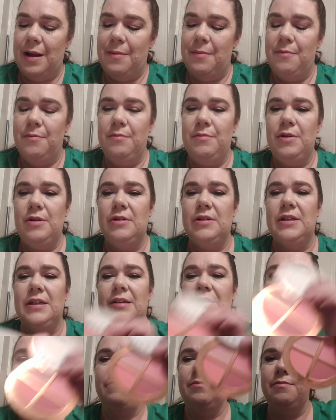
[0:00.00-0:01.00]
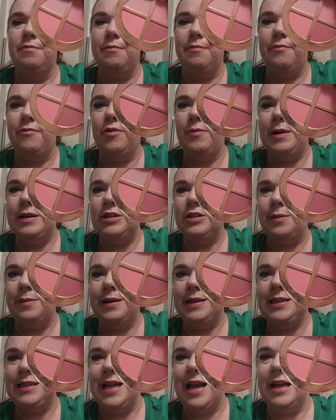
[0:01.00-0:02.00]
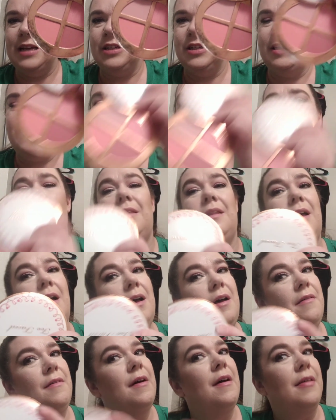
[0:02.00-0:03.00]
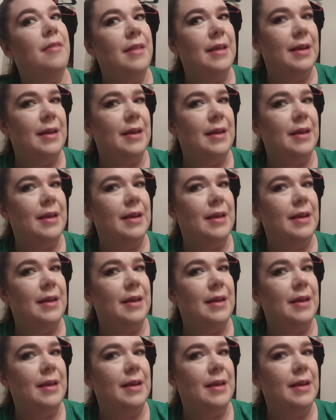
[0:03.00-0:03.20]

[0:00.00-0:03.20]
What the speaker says: I'm using for my Shop My Stash, and I love